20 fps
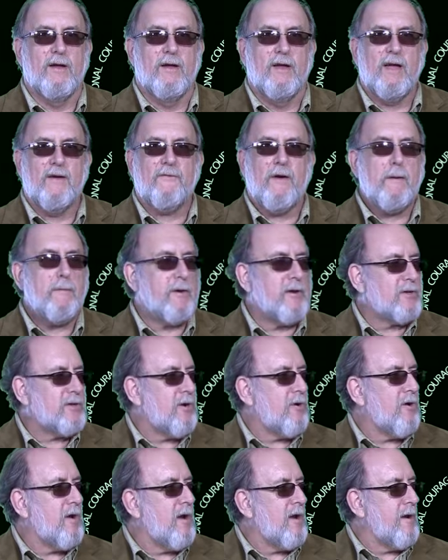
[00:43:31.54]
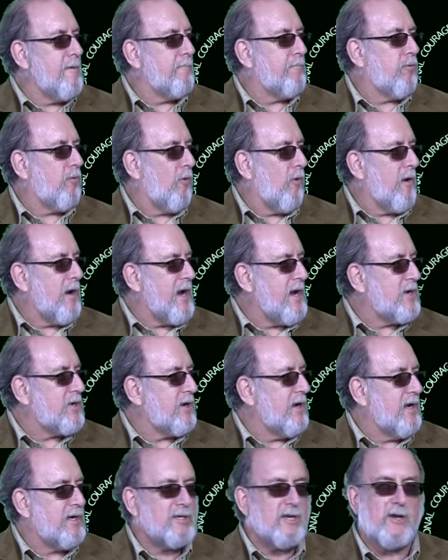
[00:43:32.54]
If I'm considered an employee,
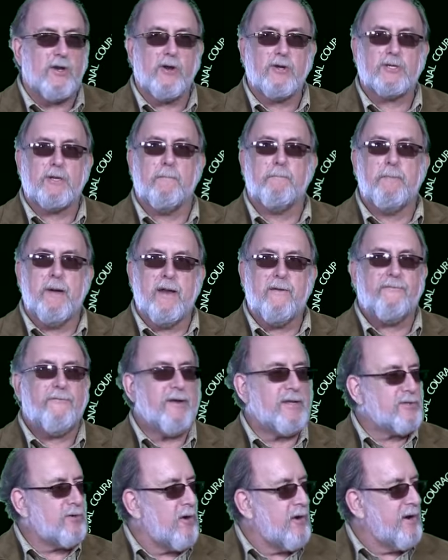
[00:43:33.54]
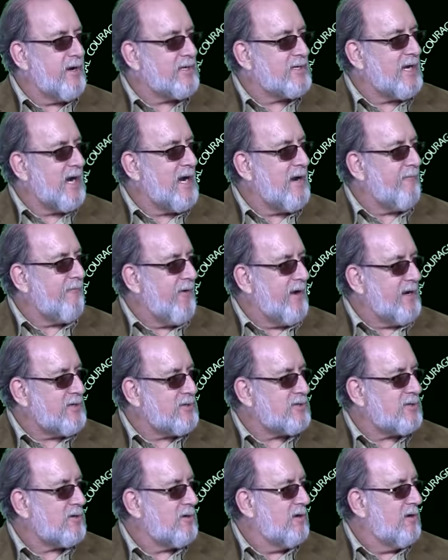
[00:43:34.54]
isn't there some benefits on this side of the
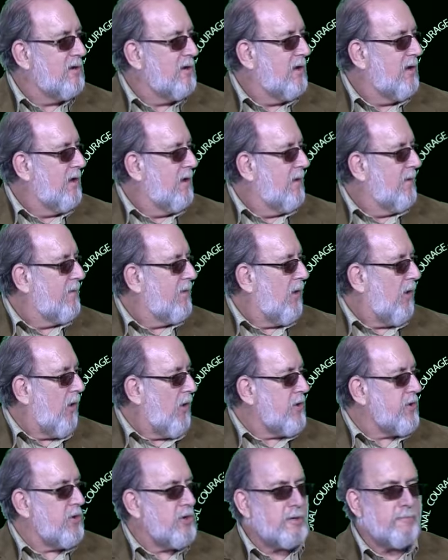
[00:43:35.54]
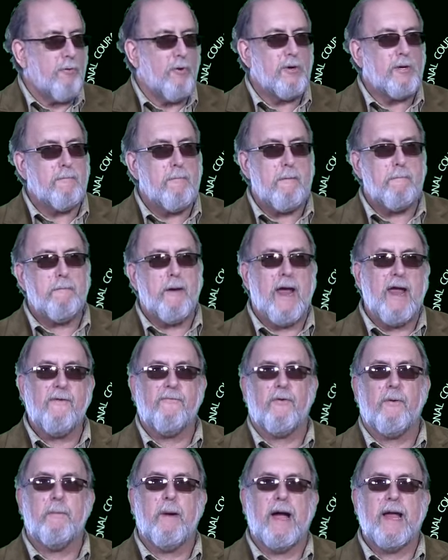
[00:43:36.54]
fence? Aren't you supposed to be paying
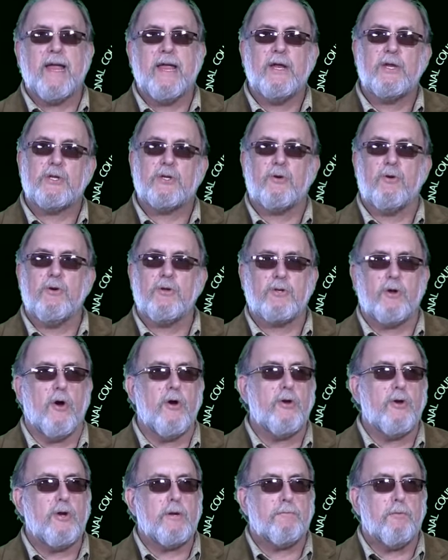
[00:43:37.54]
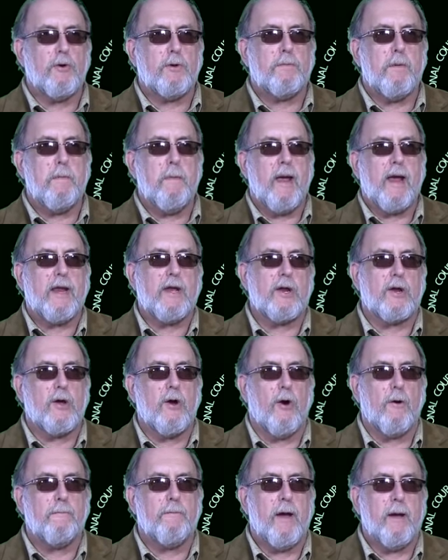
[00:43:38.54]
for my insurance? Aren't you supposed to be making the
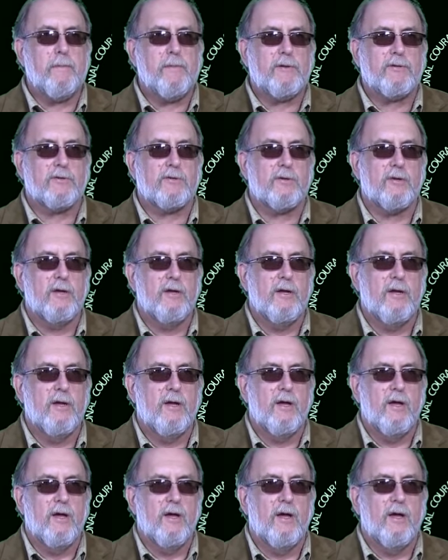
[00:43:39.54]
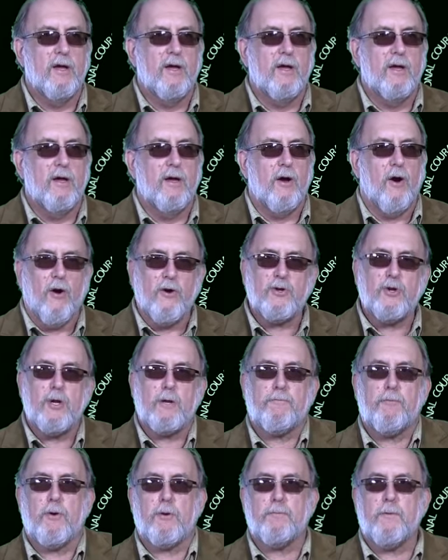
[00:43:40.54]
car payments? Aren't you
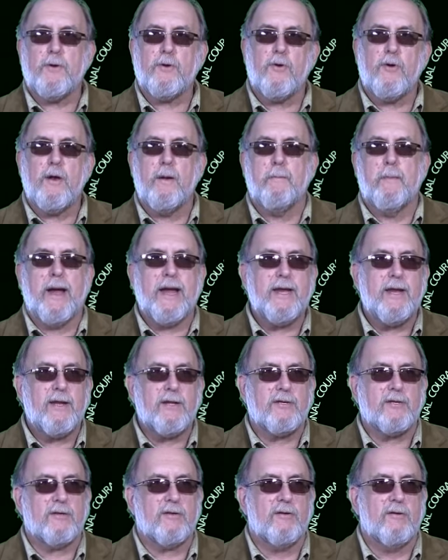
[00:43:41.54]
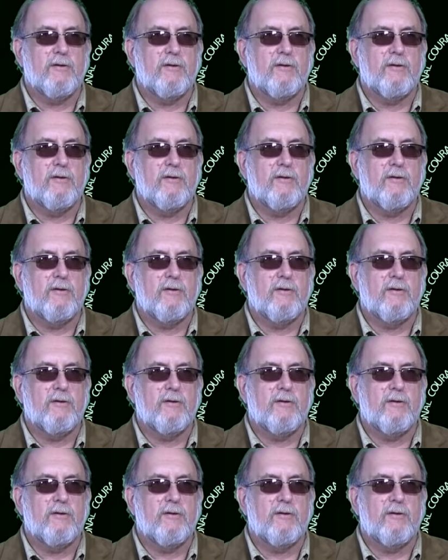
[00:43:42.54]
supposed to be doing the maintenance?